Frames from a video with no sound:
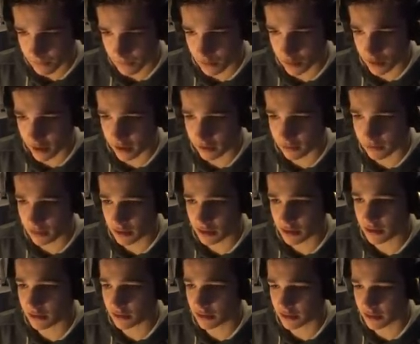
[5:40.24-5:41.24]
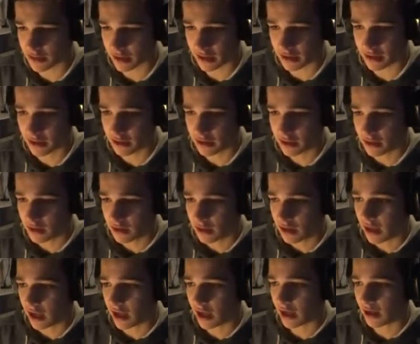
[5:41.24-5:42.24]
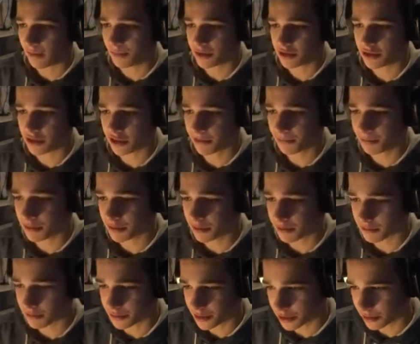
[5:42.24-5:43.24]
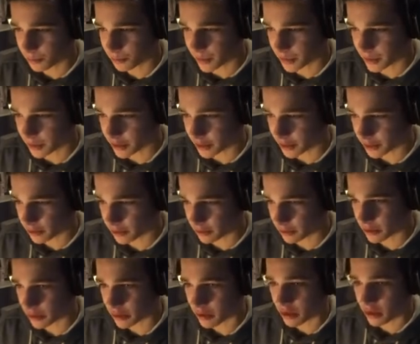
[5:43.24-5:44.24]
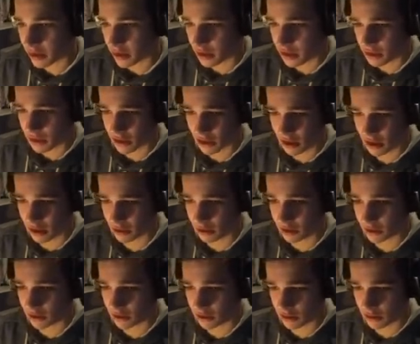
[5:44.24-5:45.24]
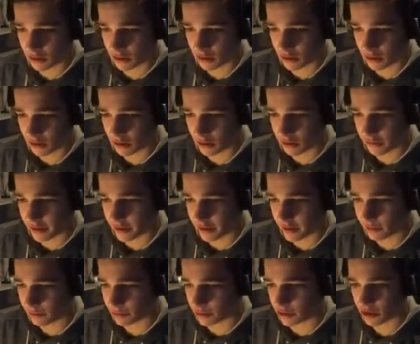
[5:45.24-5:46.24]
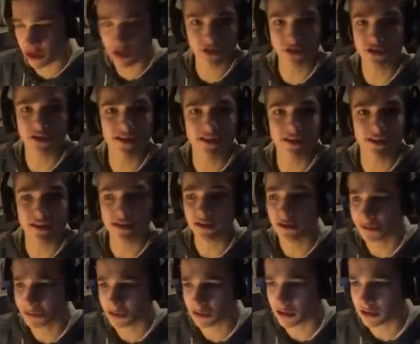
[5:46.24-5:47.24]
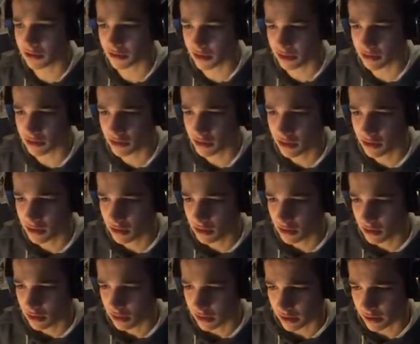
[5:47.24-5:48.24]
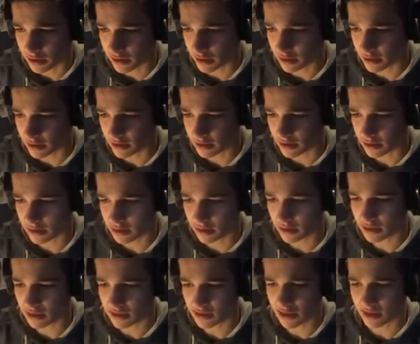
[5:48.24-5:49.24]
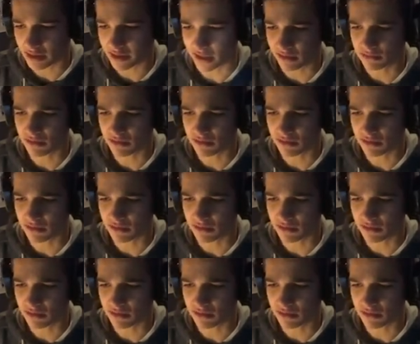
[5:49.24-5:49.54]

Okay, need to kill this guy. I'll be jumping through your windows. Uh, okay, that was not a good idea. He almost killed us. get this, get this thing down.